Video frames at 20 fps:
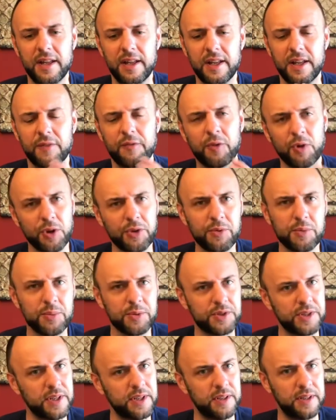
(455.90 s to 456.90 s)

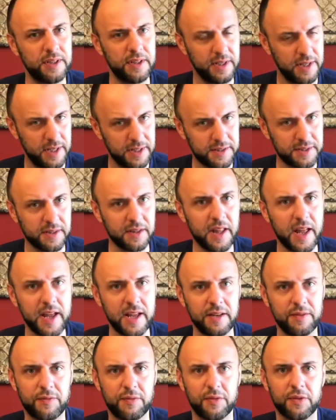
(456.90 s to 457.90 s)
43% is
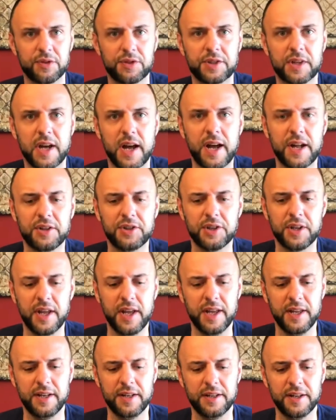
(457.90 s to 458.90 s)
light for a Scotch,
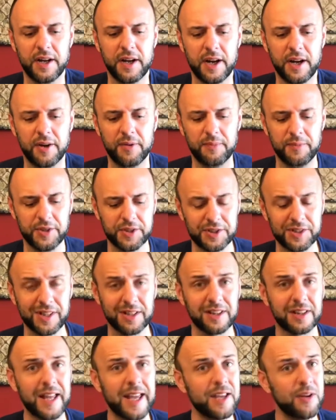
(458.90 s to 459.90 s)
and this is a
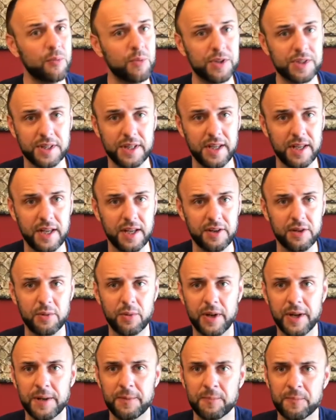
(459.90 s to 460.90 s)
light whiskey
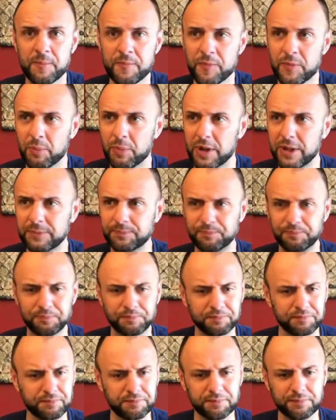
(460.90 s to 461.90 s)
anyway,
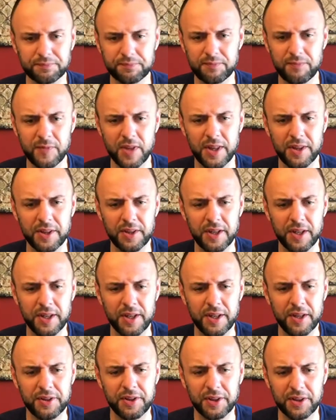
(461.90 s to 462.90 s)
but
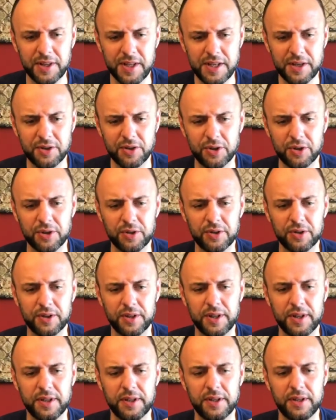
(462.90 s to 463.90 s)
the linger
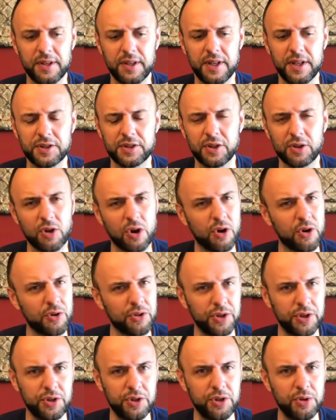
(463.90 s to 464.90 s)
is longer
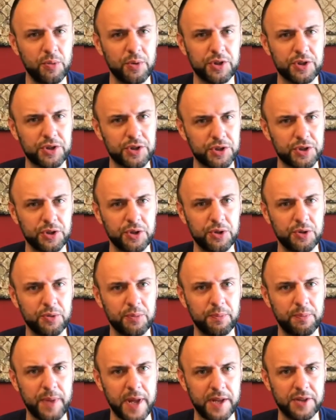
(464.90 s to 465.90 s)
than you would
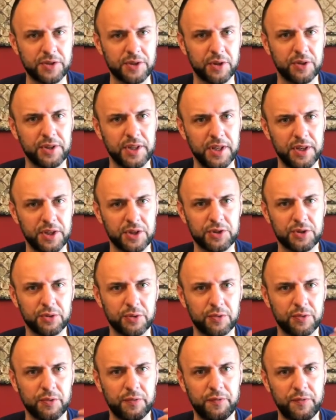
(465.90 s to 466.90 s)
assume based on the
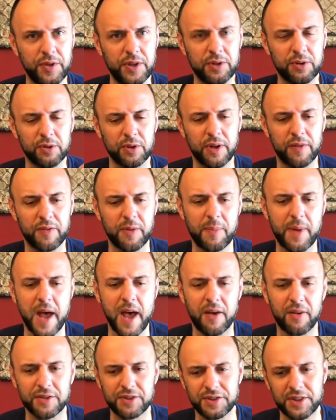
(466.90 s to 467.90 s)
initial feel of the
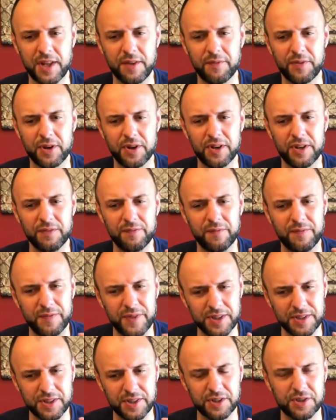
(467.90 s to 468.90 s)
palate. It's not very
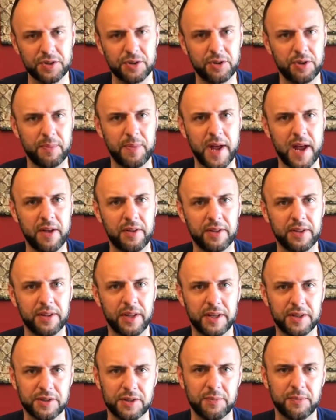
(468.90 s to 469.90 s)
viscous on the palate
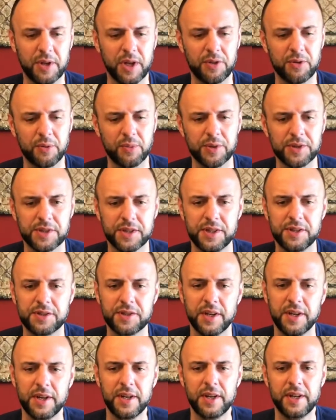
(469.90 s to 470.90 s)
like some other
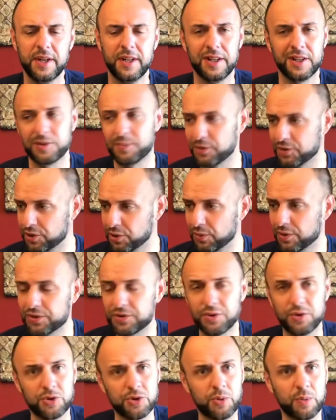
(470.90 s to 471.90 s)
whiskeys, especially ones
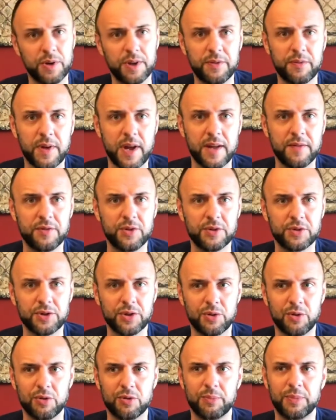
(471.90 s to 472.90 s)
that are 25 years
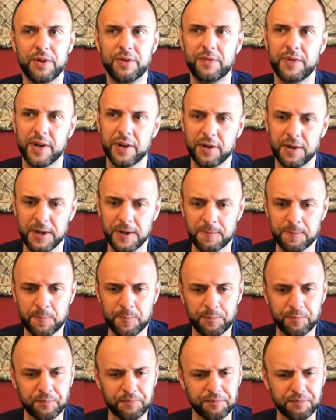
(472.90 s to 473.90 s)
old, but
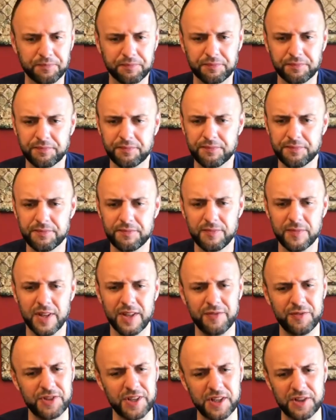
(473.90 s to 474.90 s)

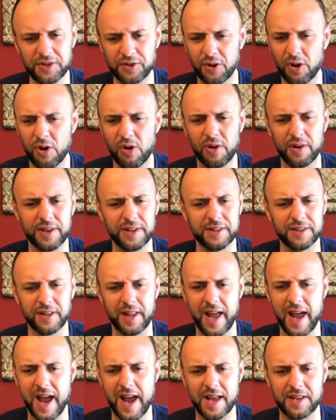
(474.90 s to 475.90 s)
it's long and it
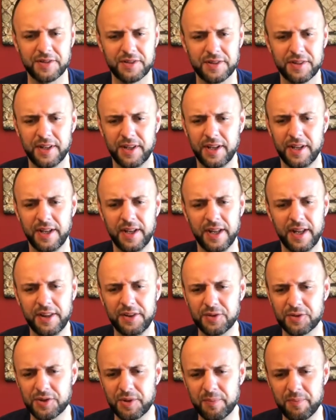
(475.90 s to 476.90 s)
lasts. And
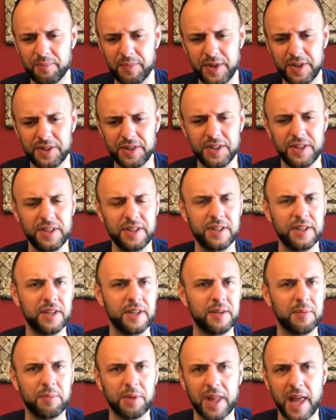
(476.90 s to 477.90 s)
there's a minty
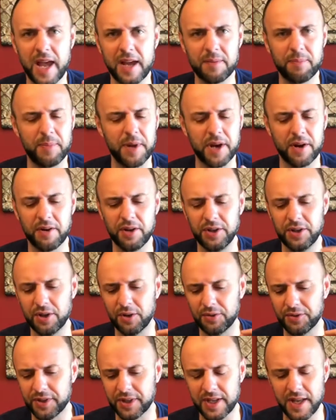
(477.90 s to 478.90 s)
blackberry
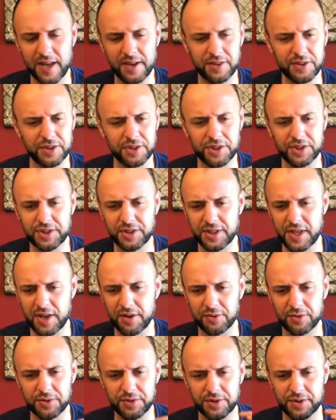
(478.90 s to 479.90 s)
note that kind of just
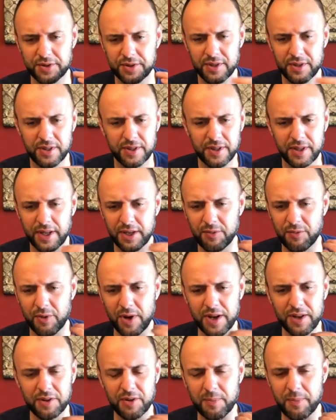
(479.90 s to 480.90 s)
settles like
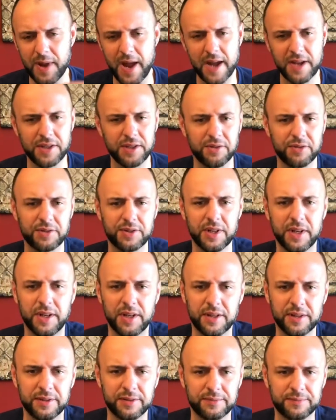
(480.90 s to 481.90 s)
right on the back of your
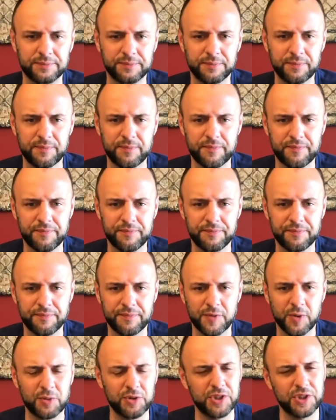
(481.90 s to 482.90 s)
tongue.
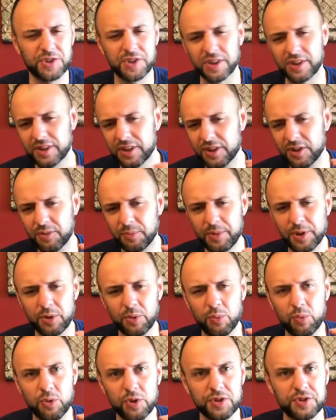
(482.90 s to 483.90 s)
Just a little bit
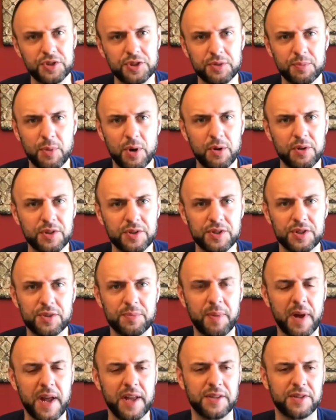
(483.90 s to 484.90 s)
of wood smoke and
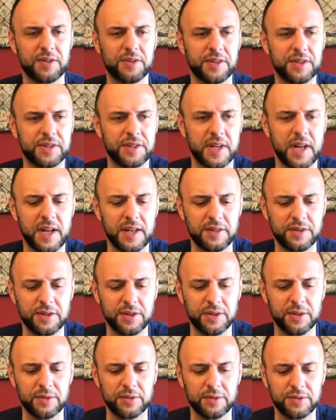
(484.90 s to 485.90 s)
spice on the side
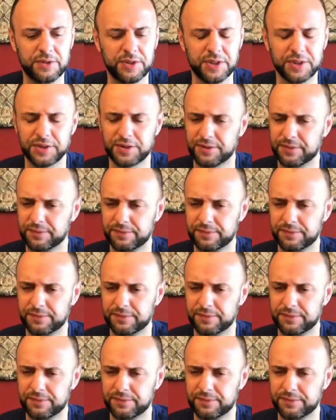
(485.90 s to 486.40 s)
too. Just